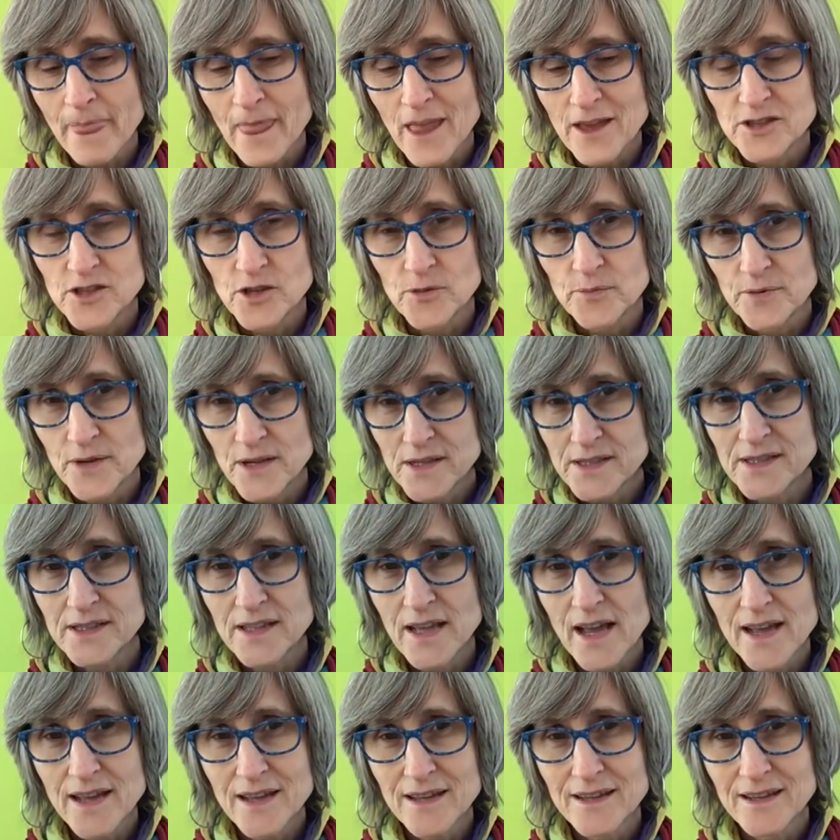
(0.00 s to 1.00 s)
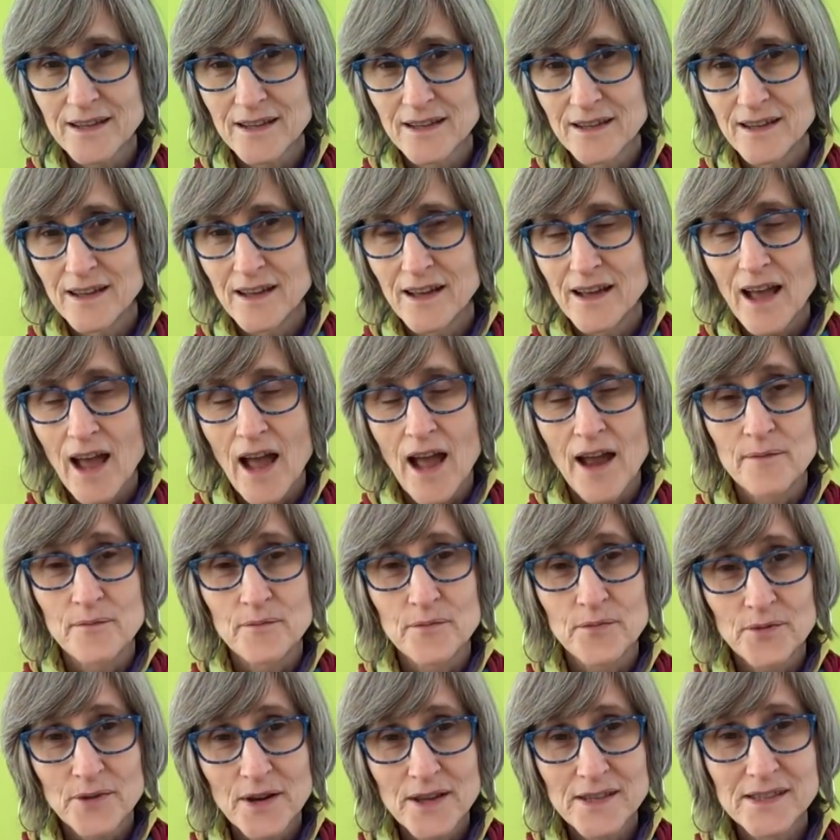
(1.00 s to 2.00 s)
So press like and
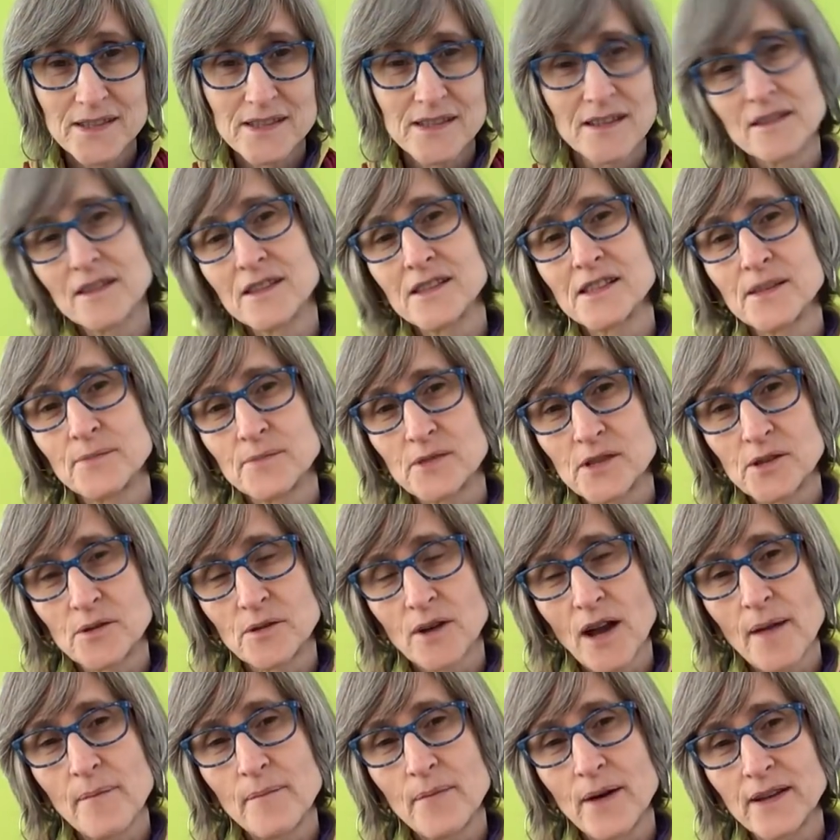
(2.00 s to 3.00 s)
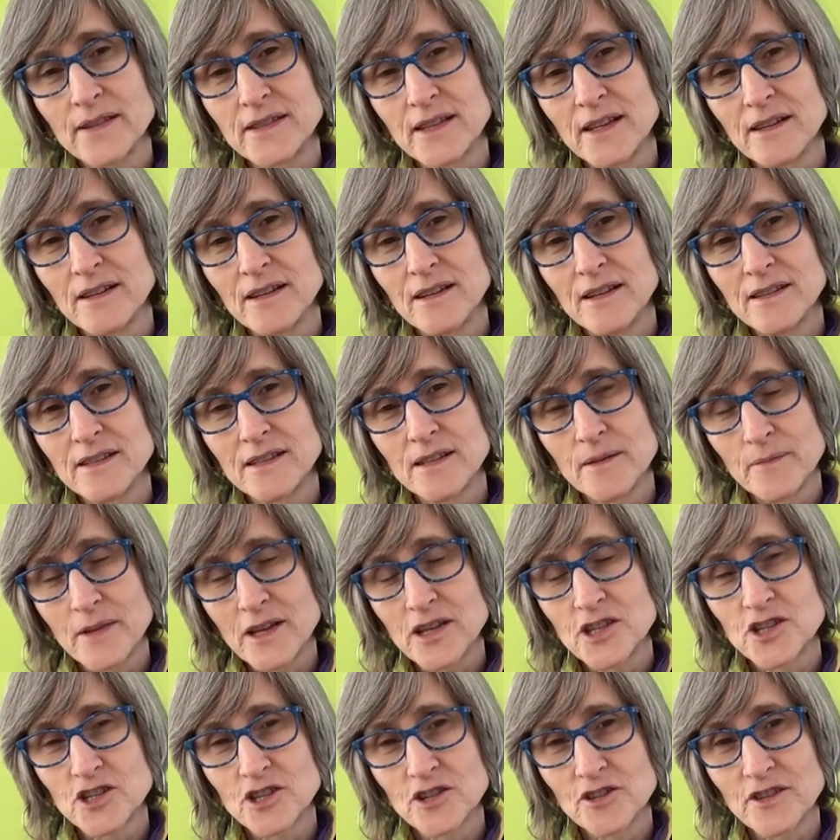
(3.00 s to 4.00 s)
press the subscribe button to make
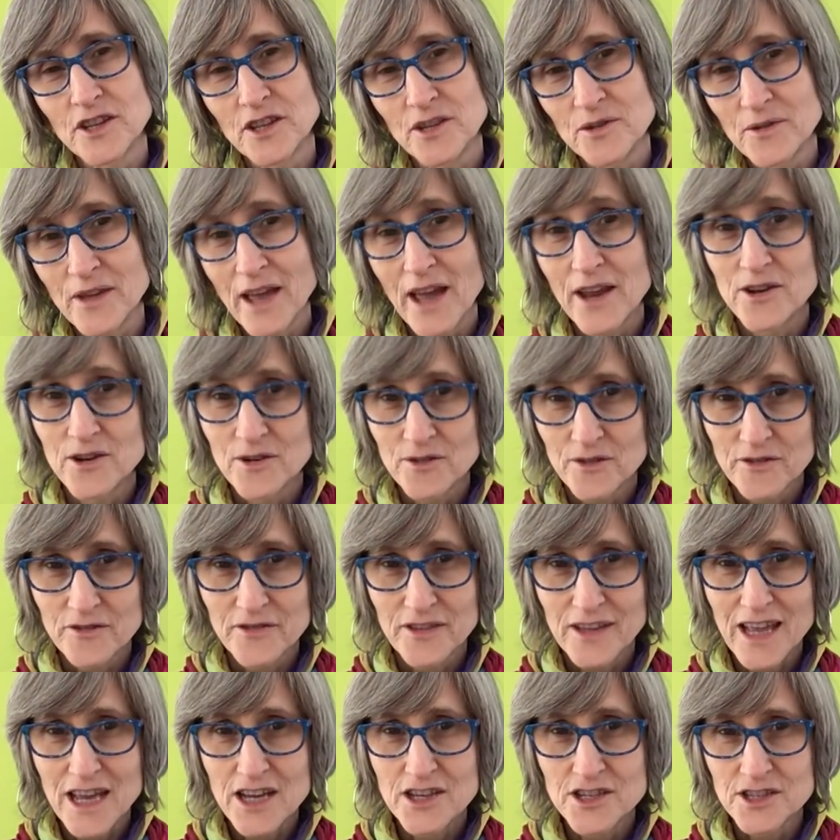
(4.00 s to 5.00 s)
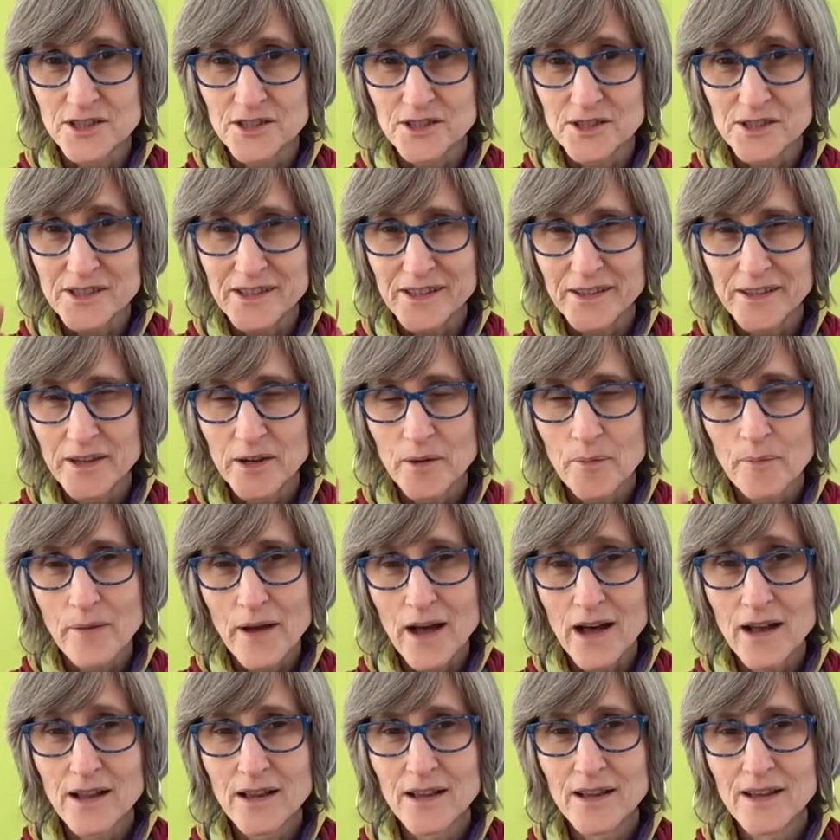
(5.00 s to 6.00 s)
sure that you get notifications. There's a little
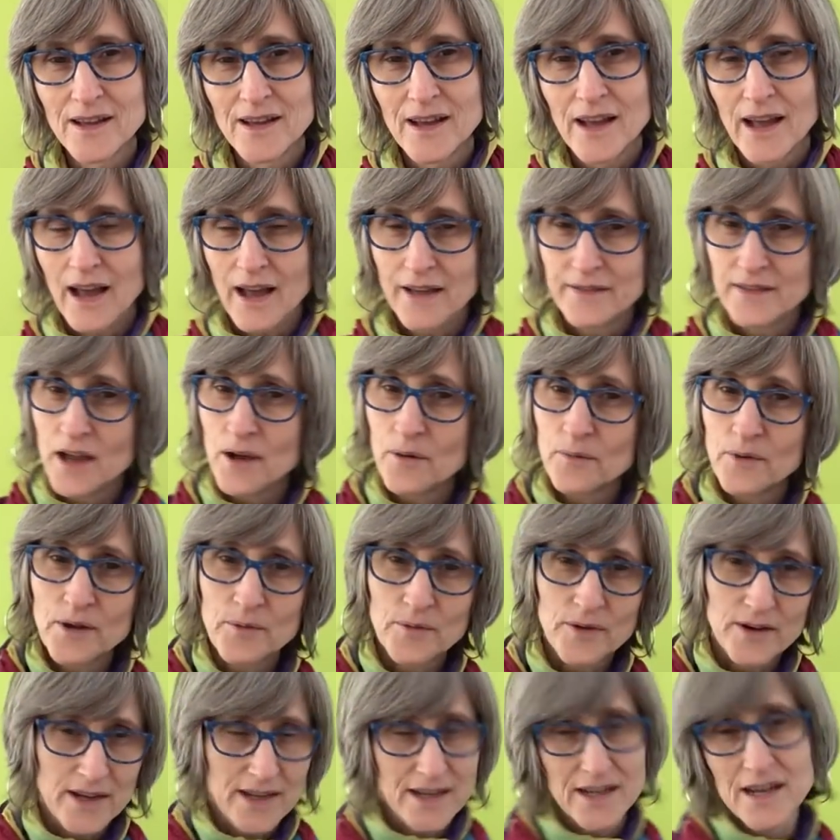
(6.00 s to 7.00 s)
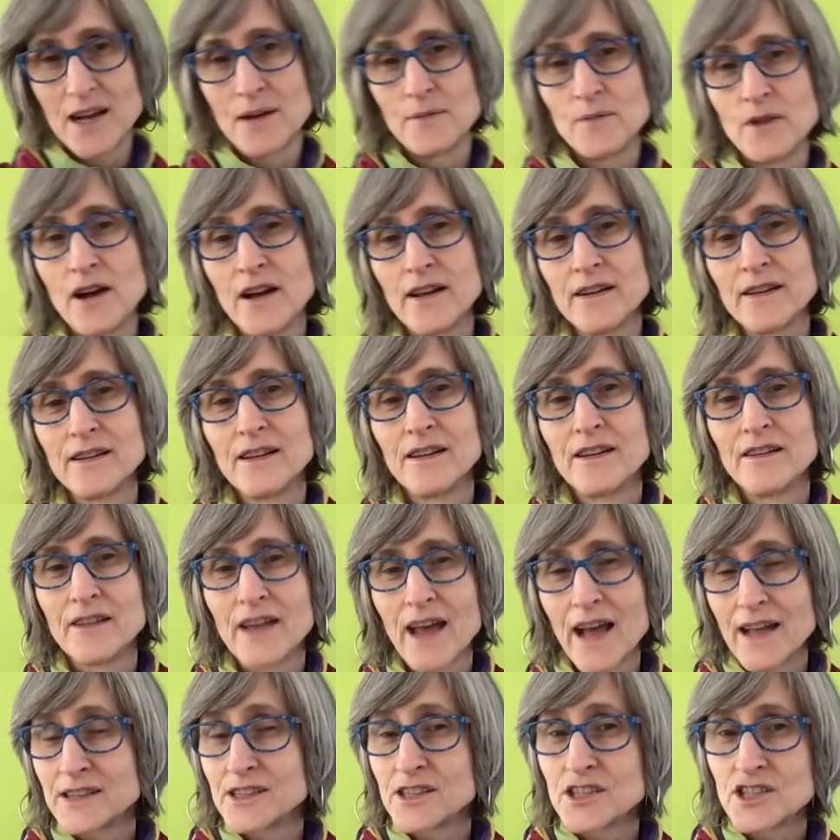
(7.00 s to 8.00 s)
bell and that way when I come on,
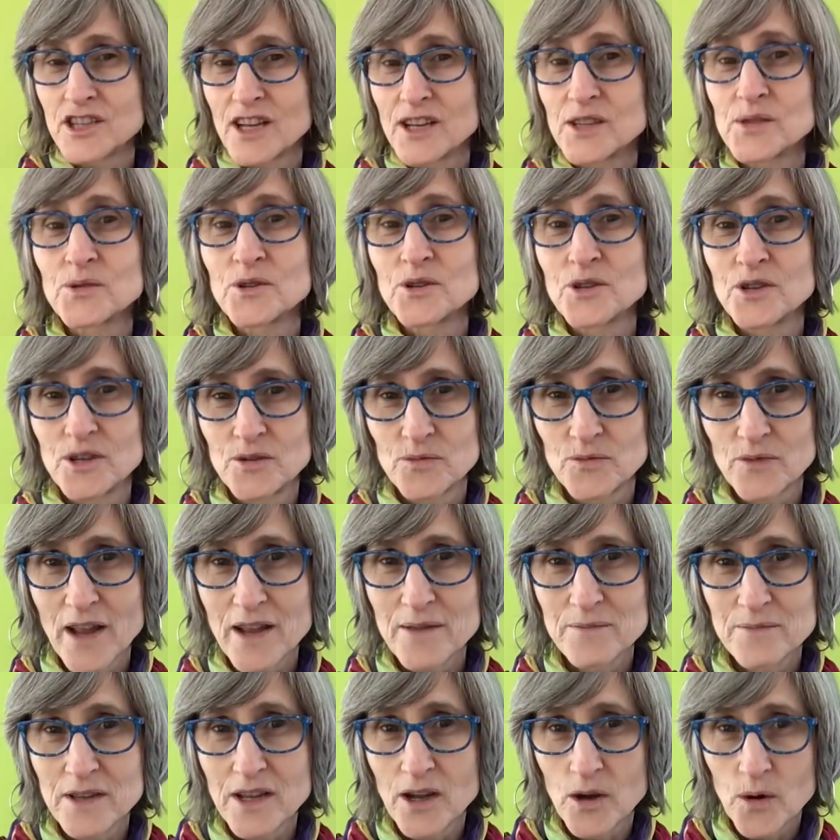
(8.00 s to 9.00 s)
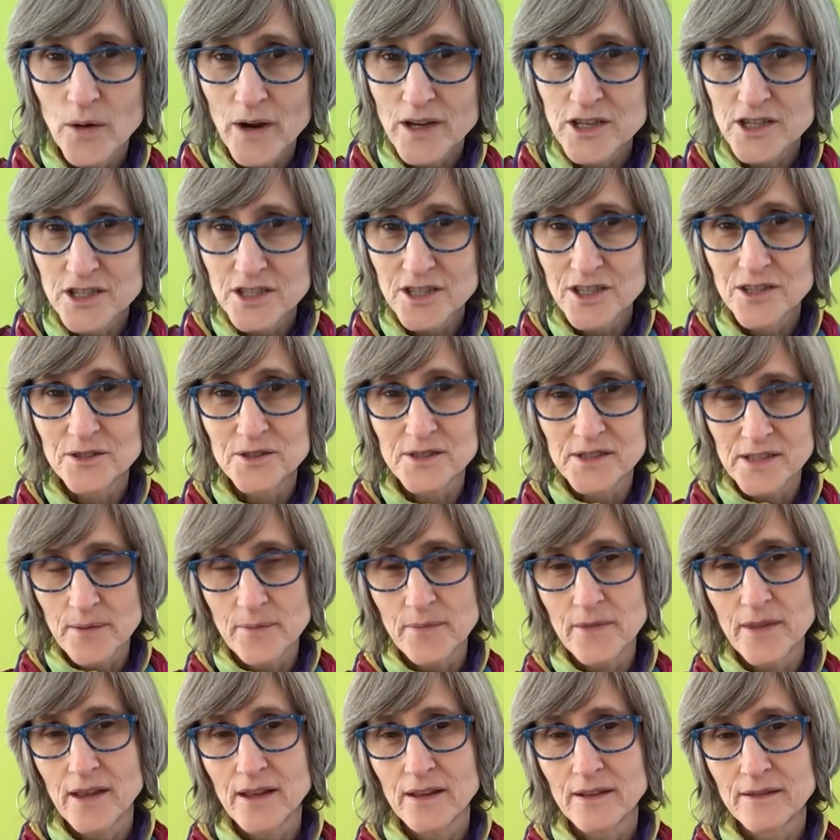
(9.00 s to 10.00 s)
that's a chance where you can write me a question or
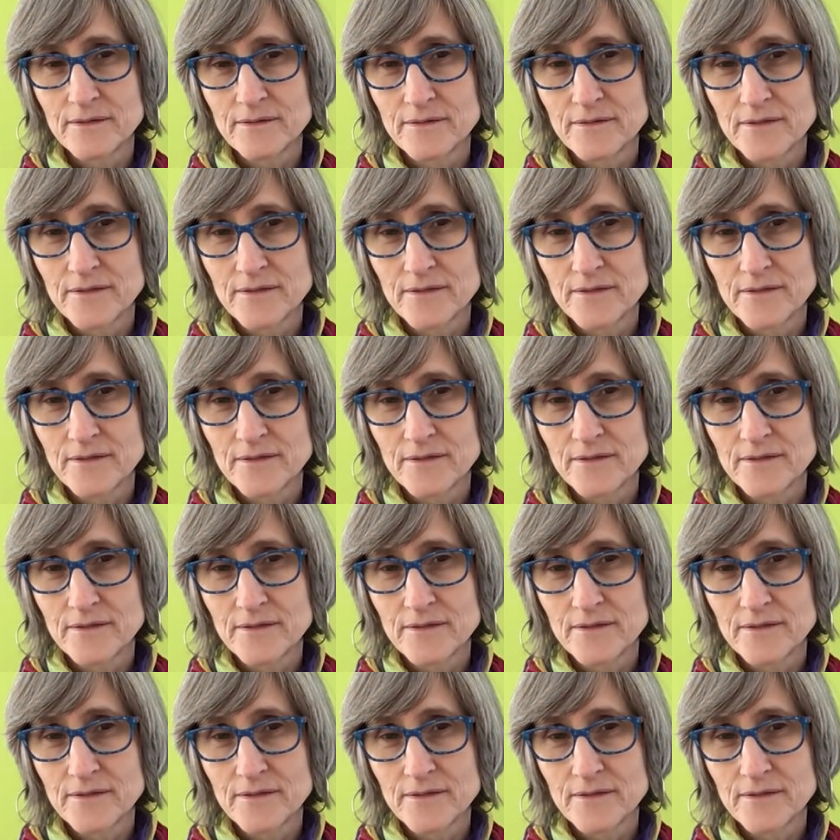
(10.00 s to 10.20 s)
something.